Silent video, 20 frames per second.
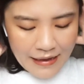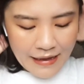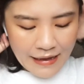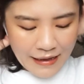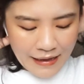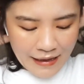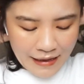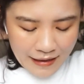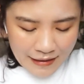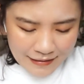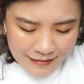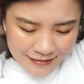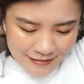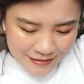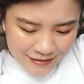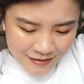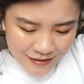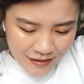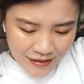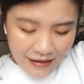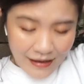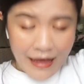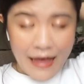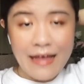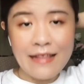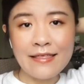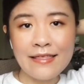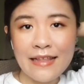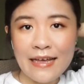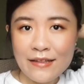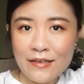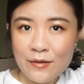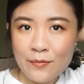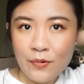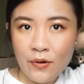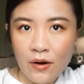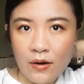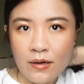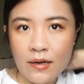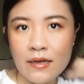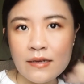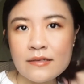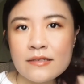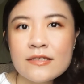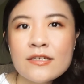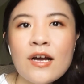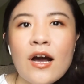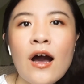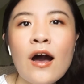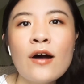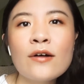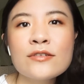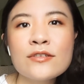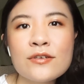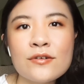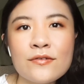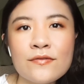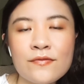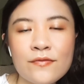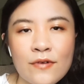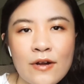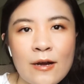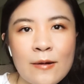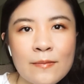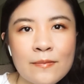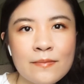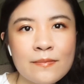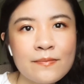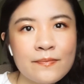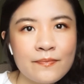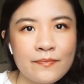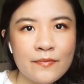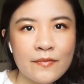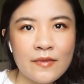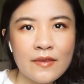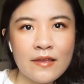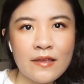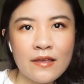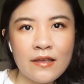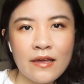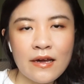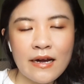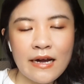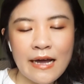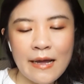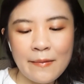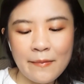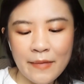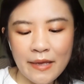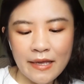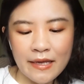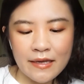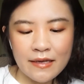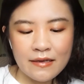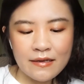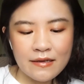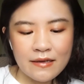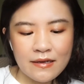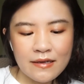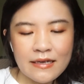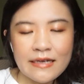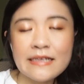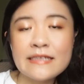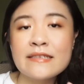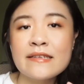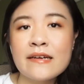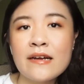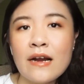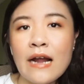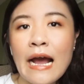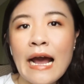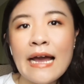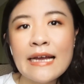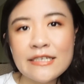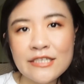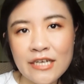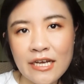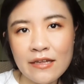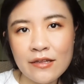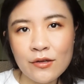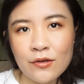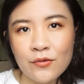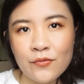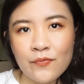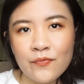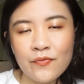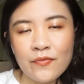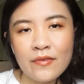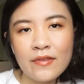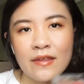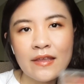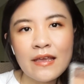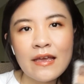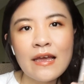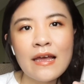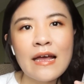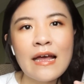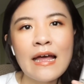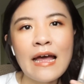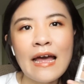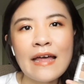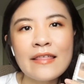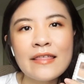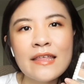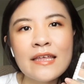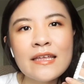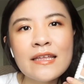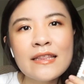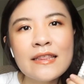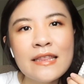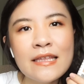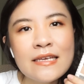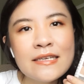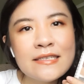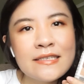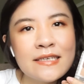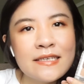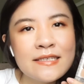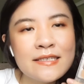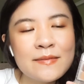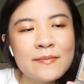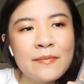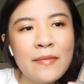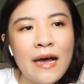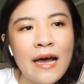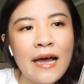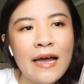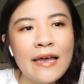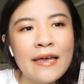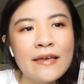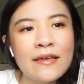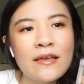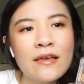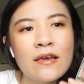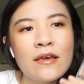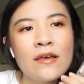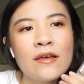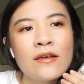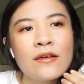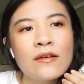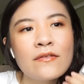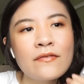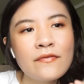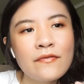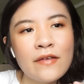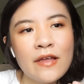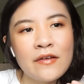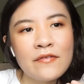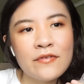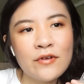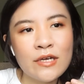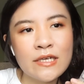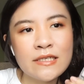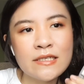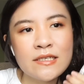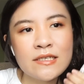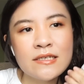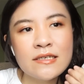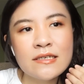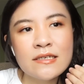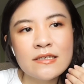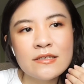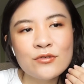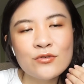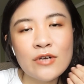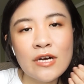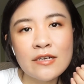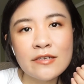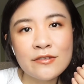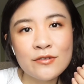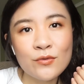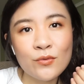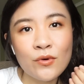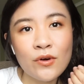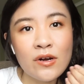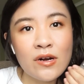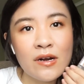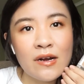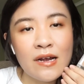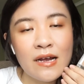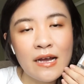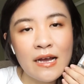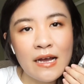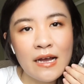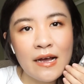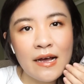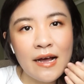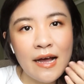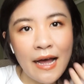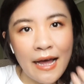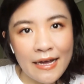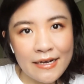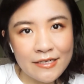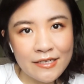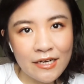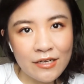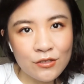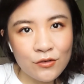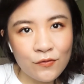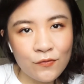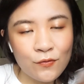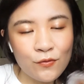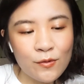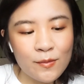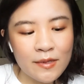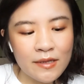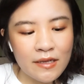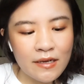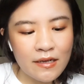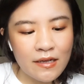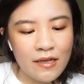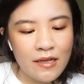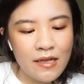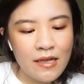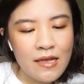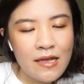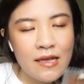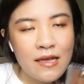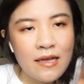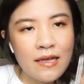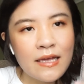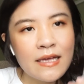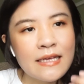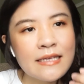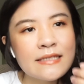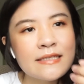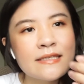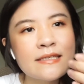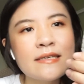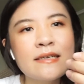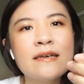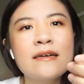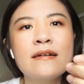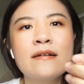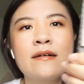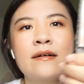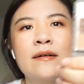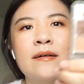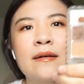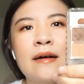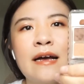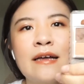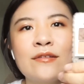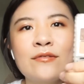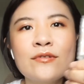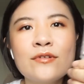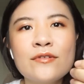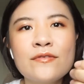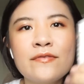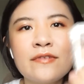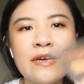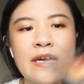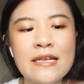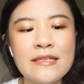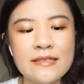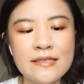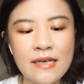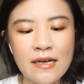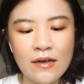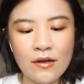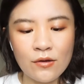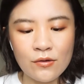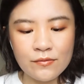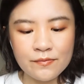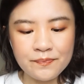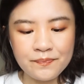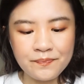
And another product also from Canmake is their eyeshadow. I think this is my favorite drugstore eyeshadow formula. It's I don't know if you can tell,